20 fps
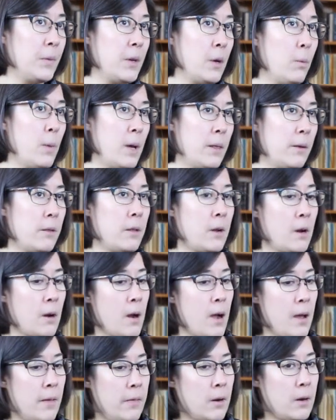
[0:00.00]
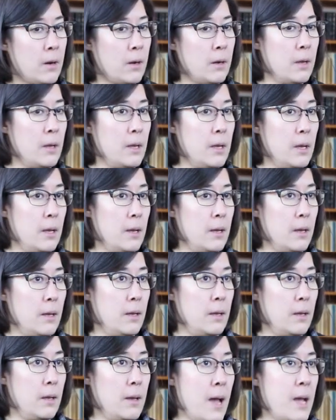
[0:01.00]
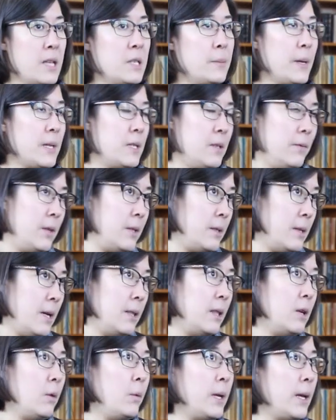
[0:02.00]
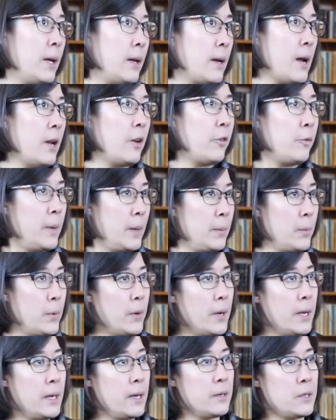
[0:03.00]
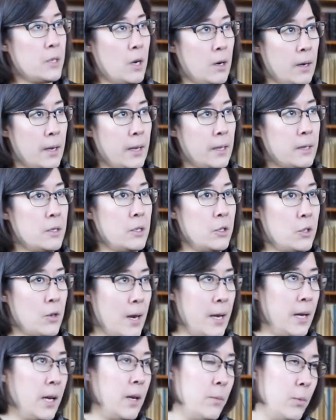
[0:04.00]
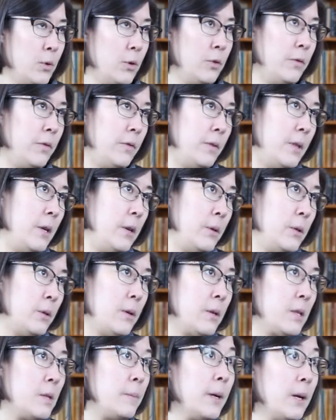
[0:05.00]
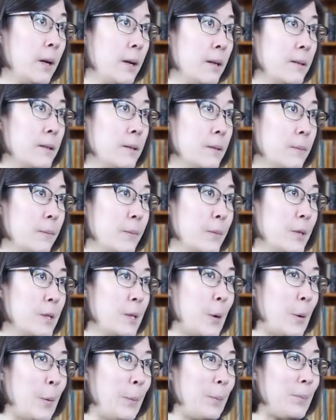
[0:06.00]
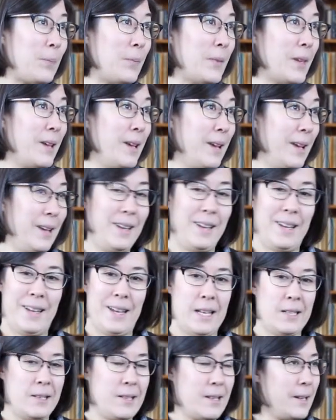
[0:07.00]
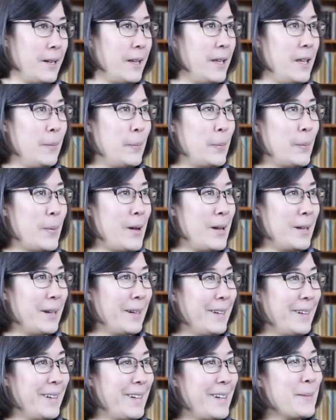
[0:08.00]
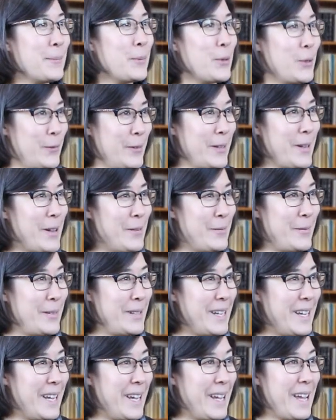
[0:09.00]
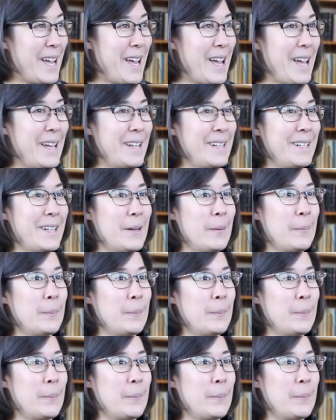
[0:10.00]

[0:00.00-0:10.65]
whether there are other aspects of the site that we can kind of pinpoint and target to try and improve the user experience. So it's going to keep on improving, hopefully, and